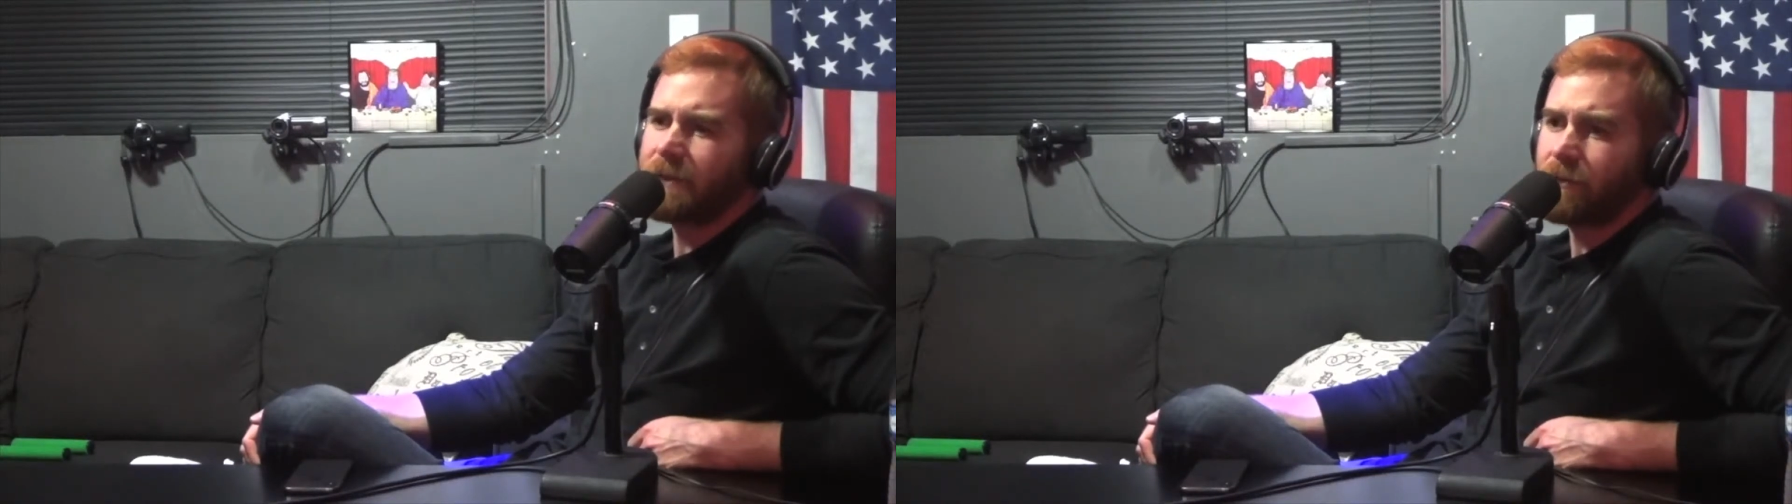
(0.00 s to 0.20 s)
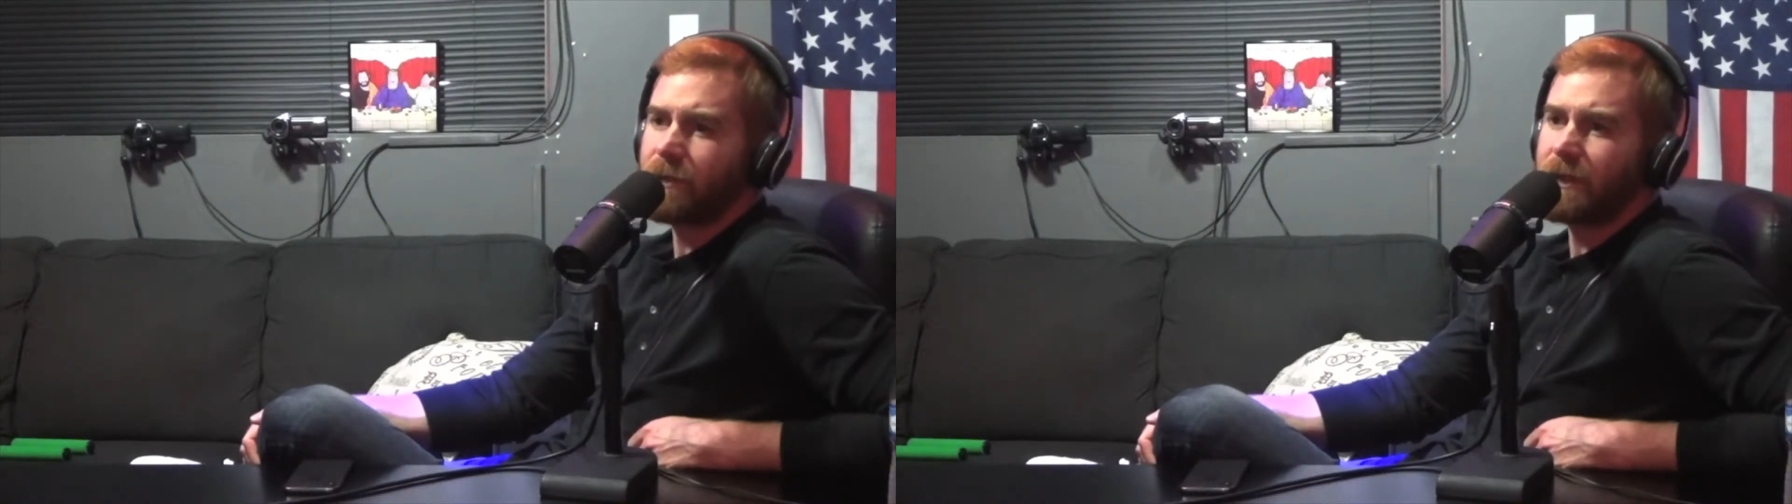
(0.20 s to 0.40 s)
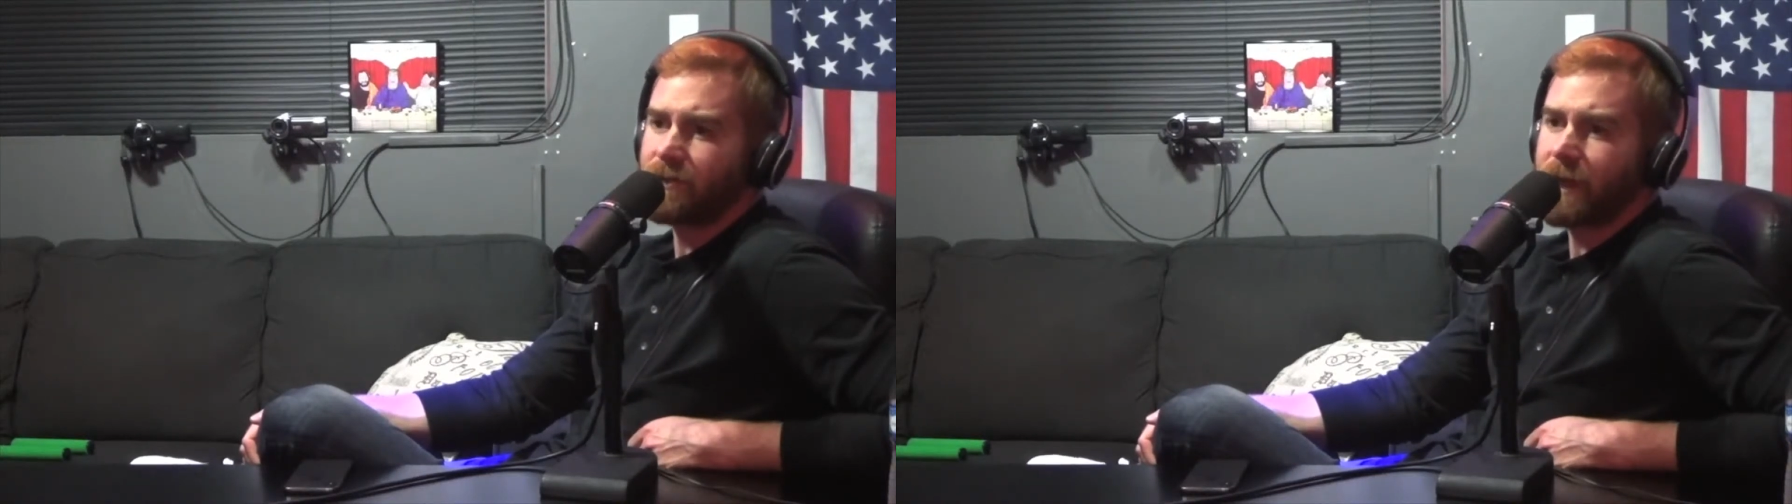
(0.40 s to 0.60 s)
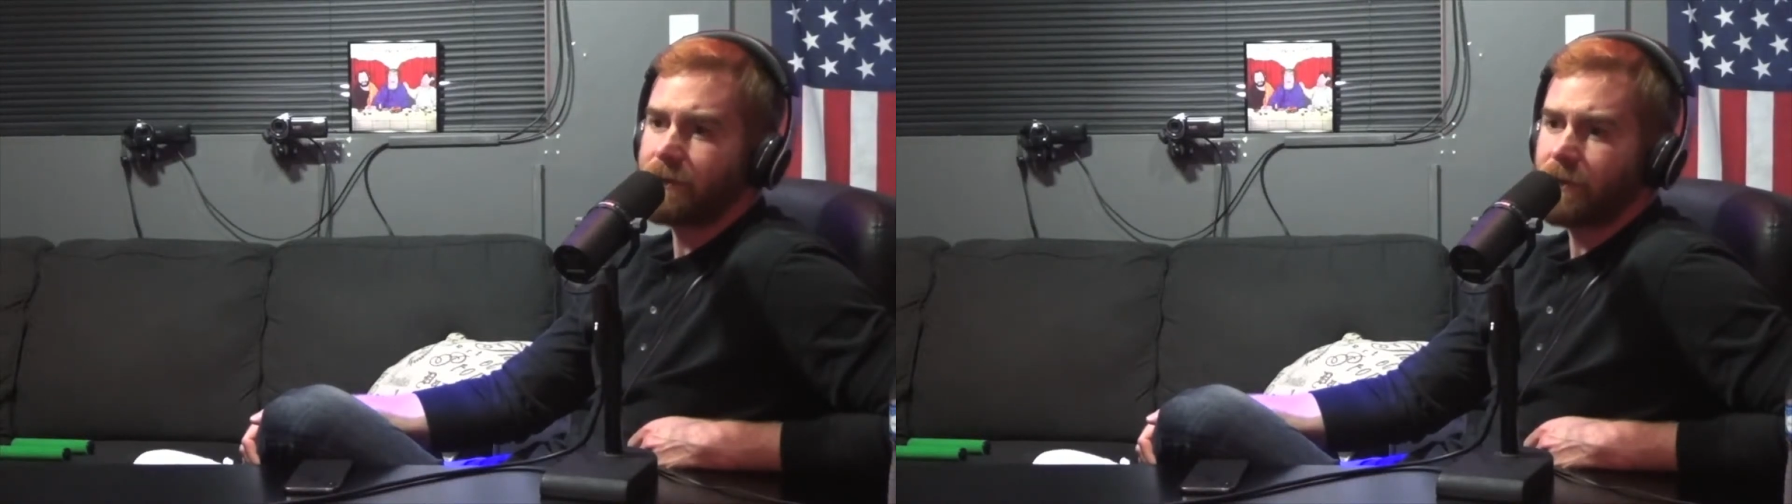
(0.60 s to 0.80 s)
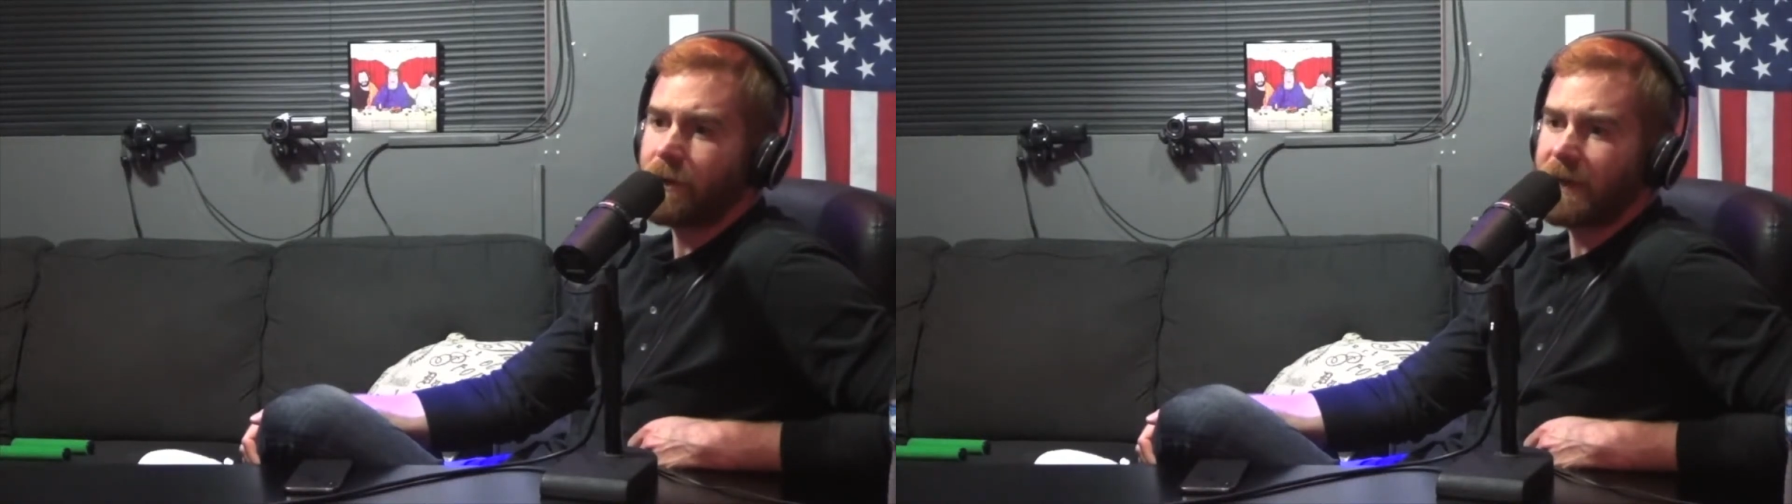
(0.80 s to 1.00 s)
like real
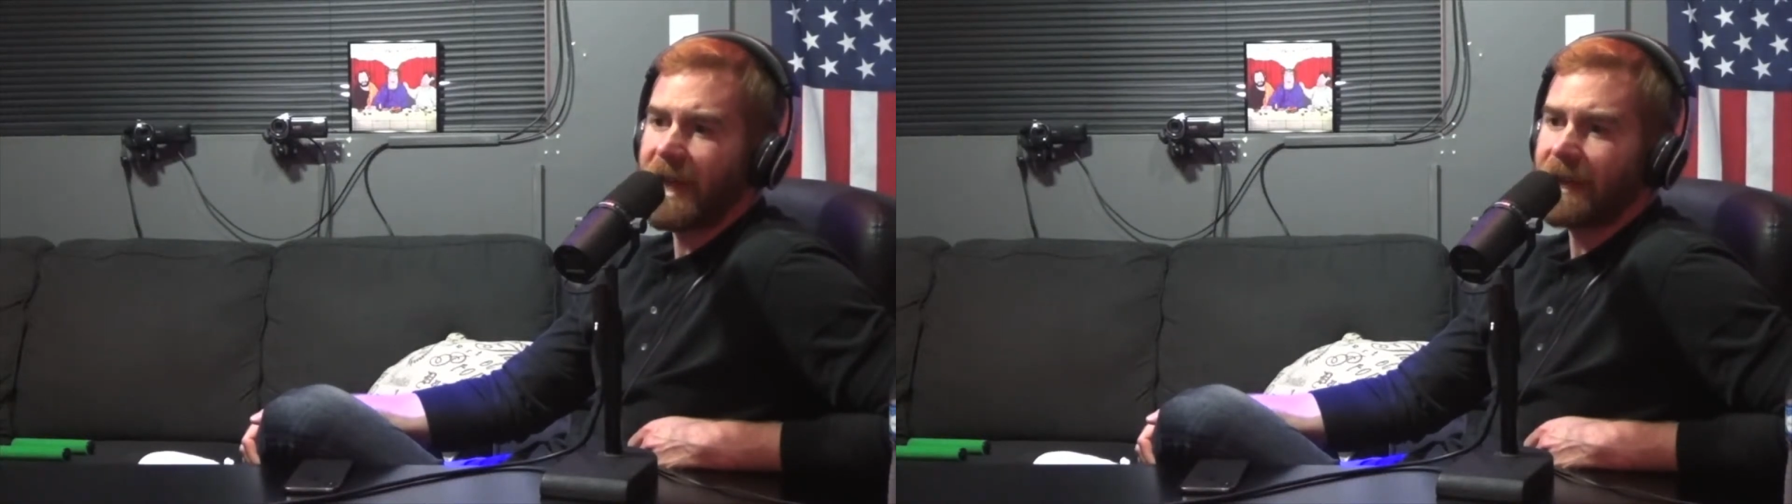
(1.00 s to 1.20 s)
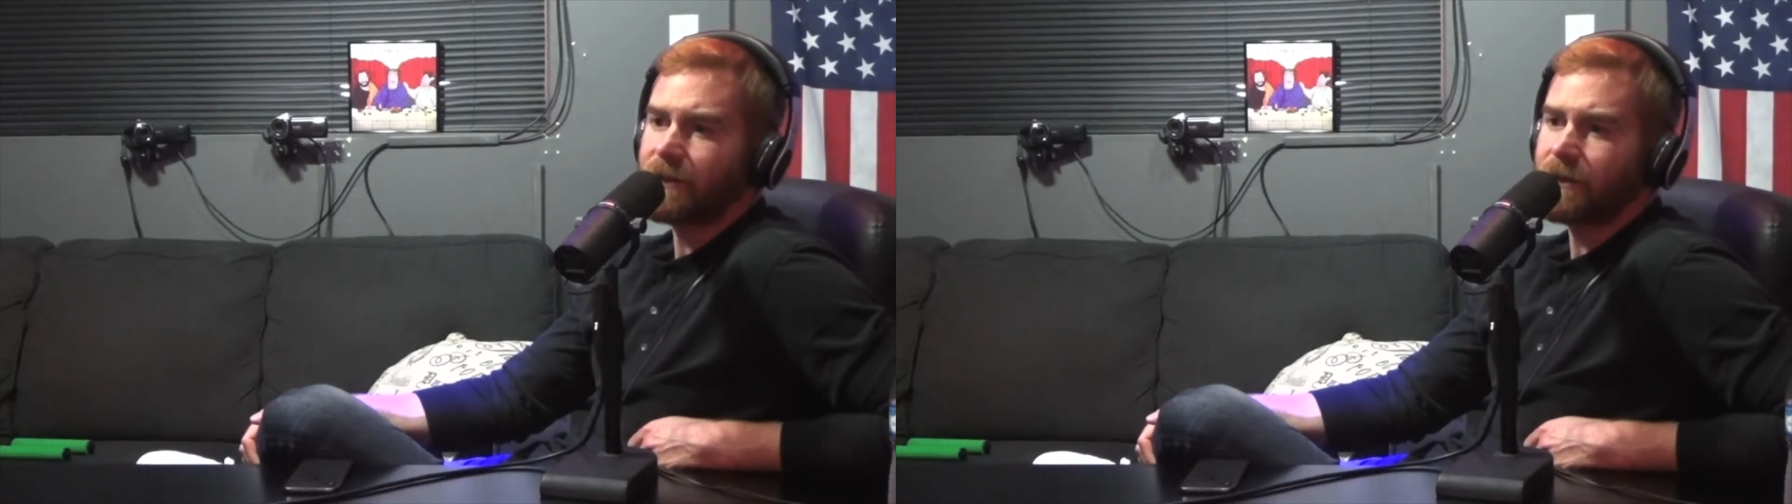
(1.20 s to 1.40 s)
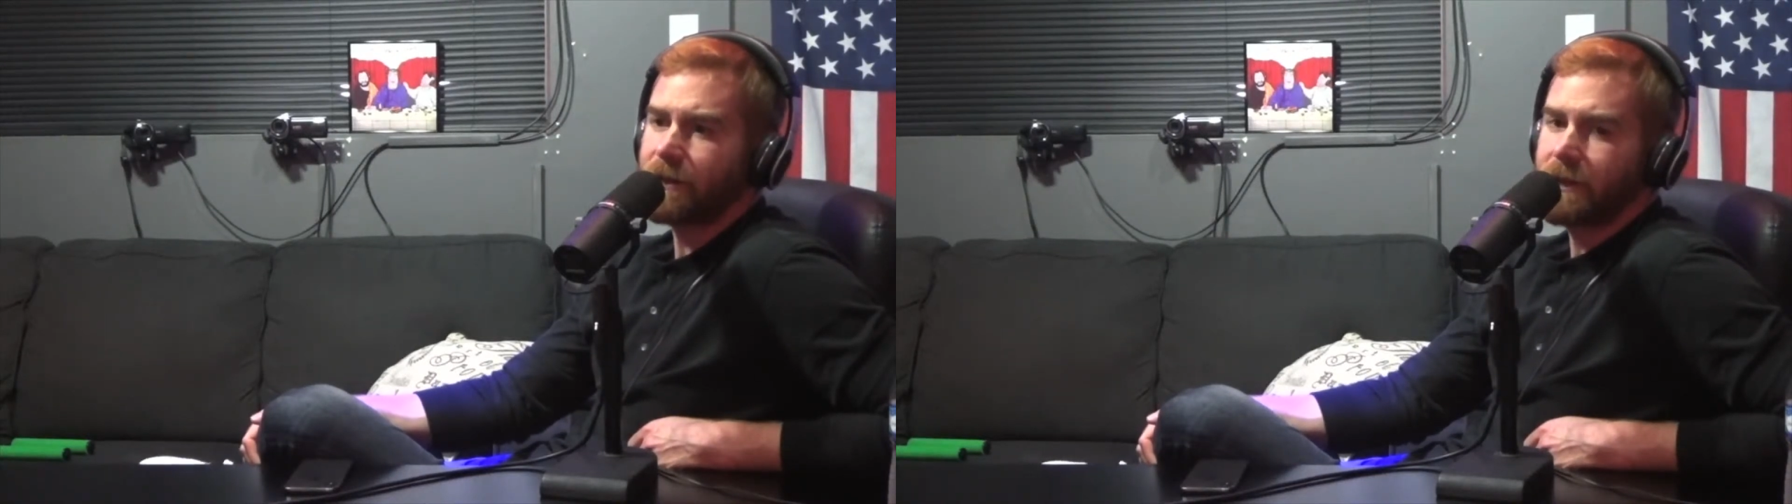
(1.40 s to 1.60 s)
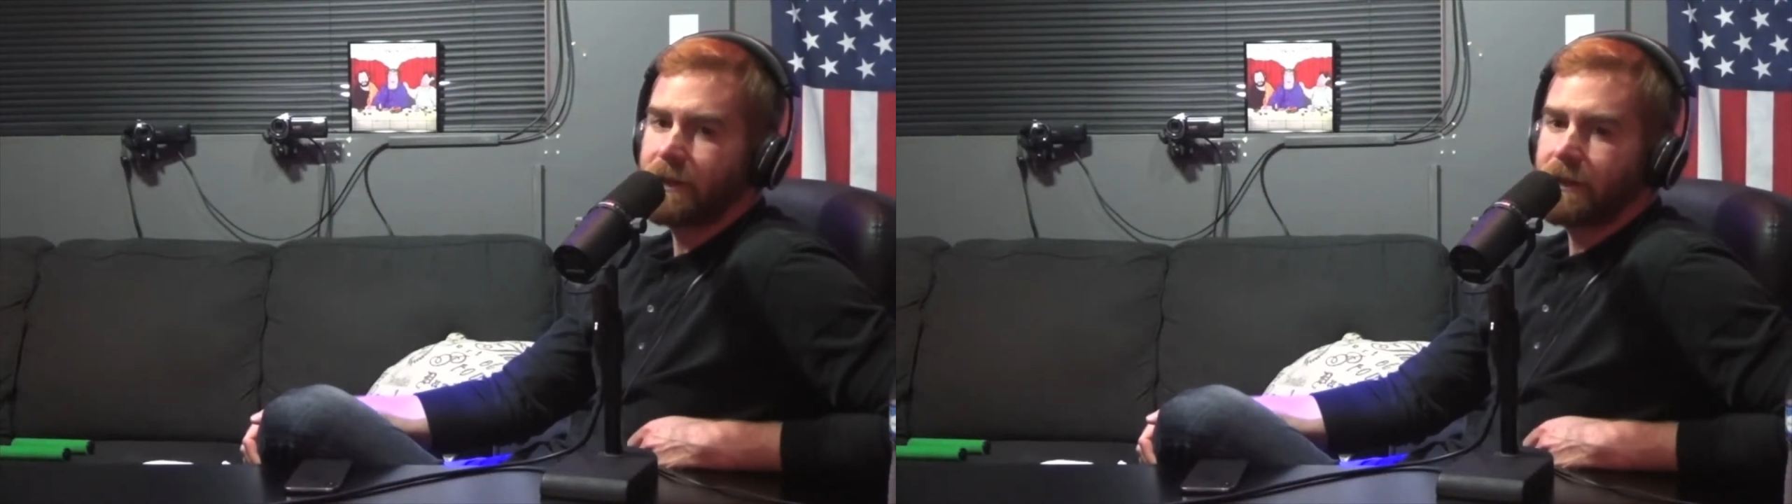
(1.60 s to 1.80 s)
jobs? You want to be an actor?